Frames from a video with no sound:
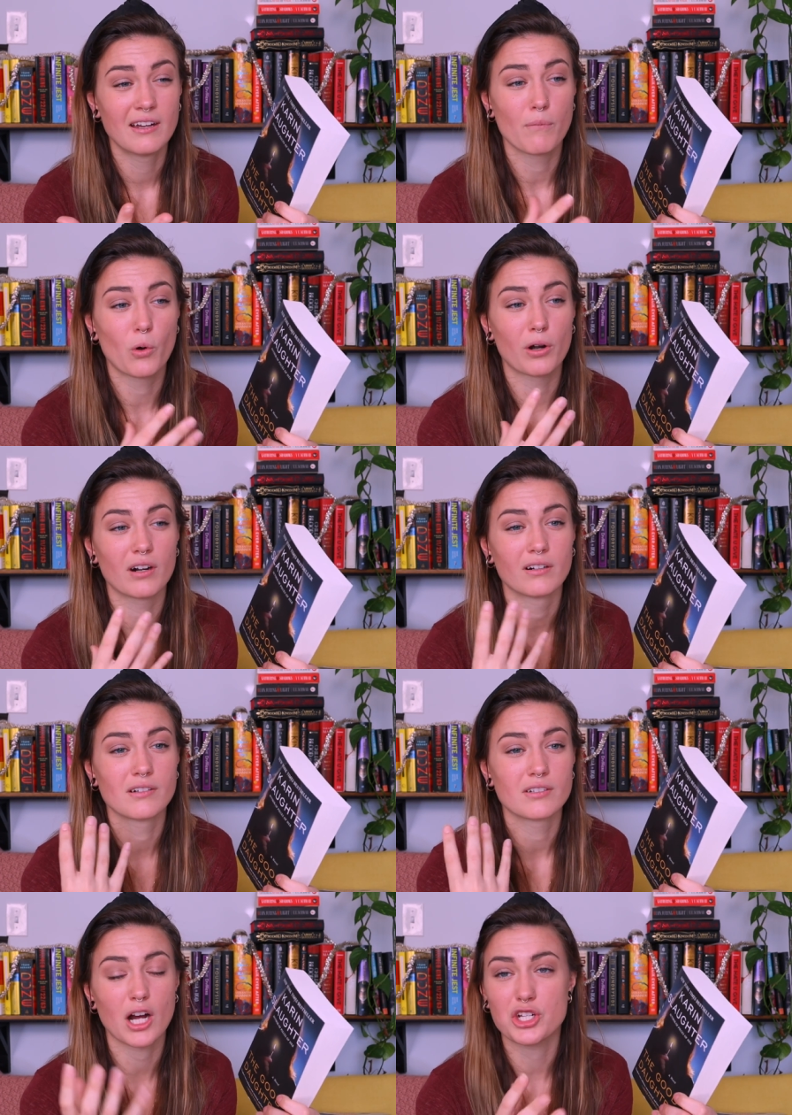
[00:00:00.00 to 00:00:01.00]
more
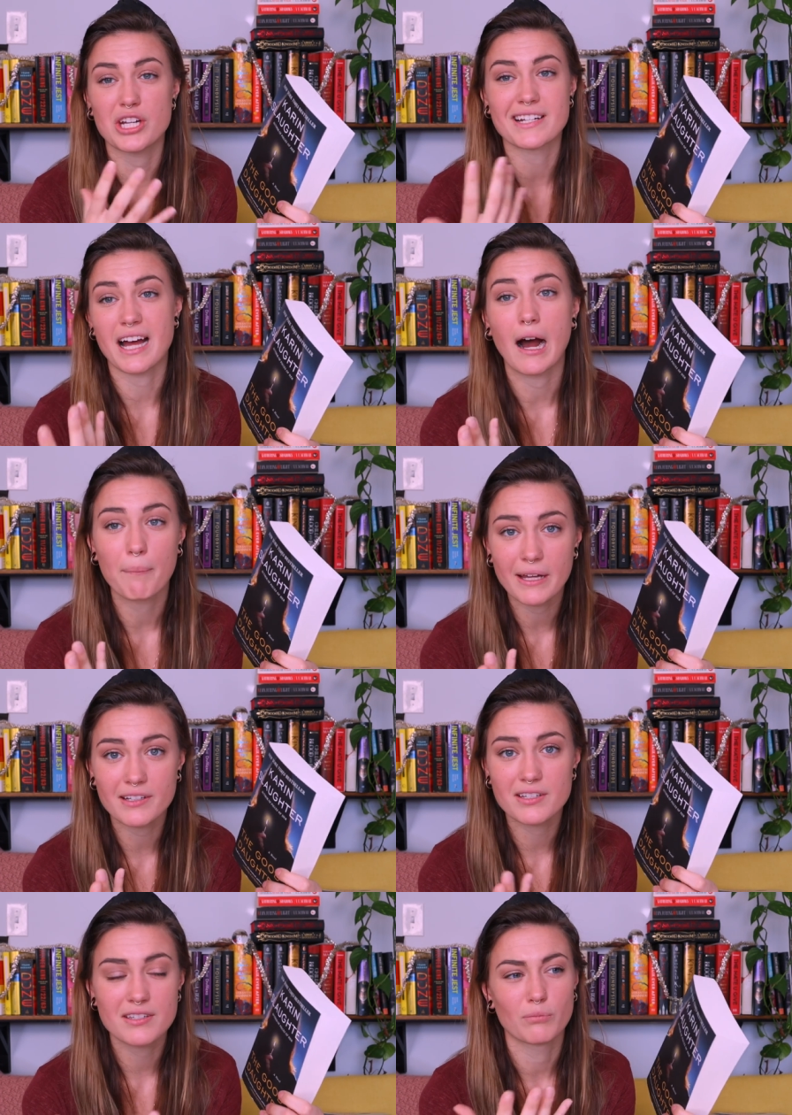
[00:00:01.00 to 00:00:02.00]
touching
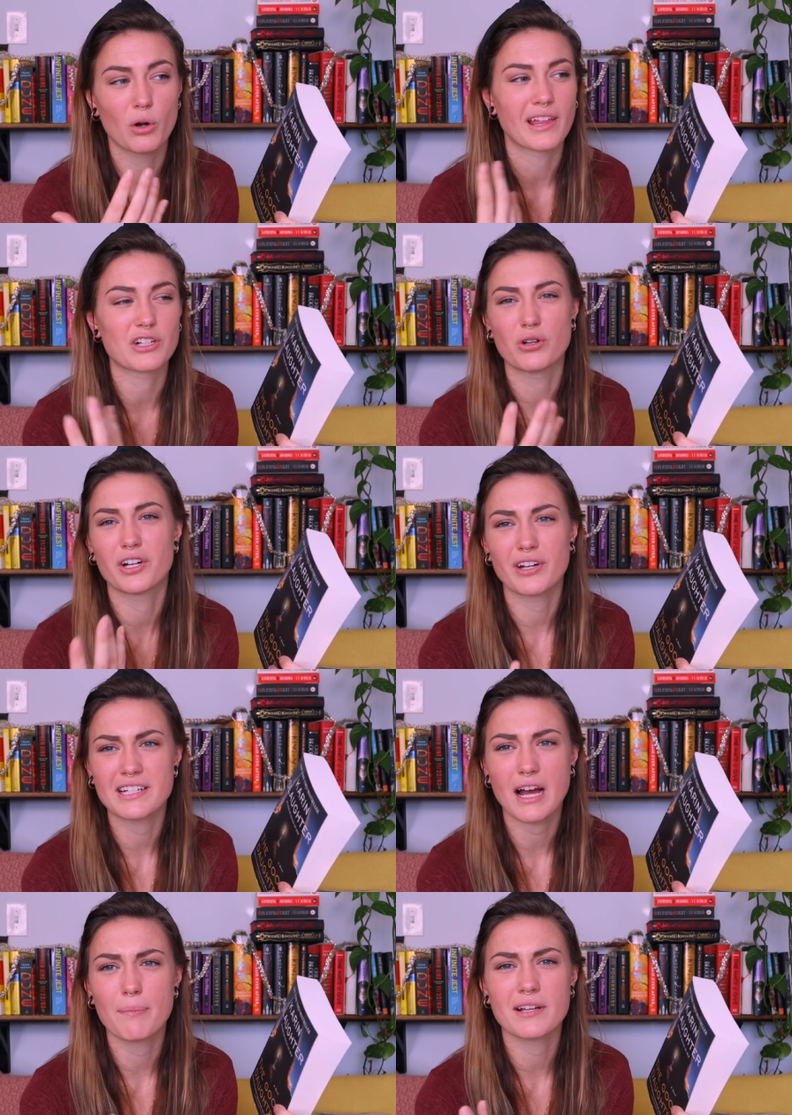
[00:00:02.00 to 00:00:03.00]
topics, more like triggering
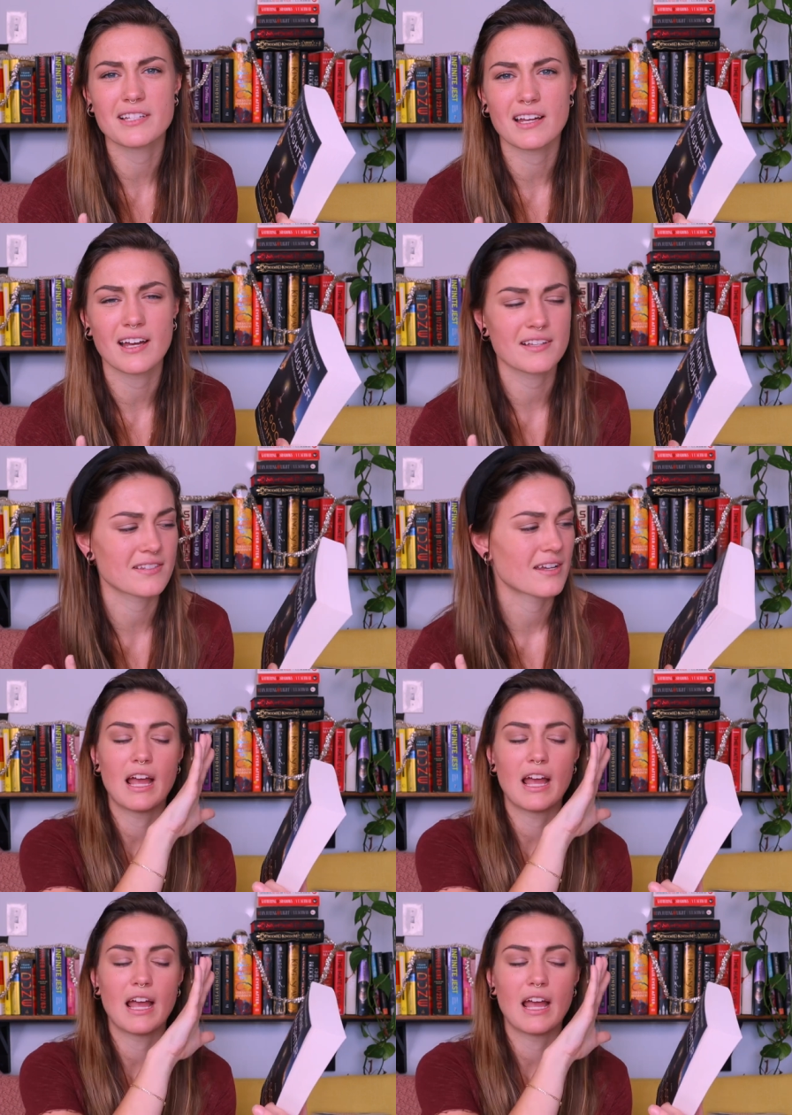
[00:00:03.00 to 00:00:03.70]
topics, I guess.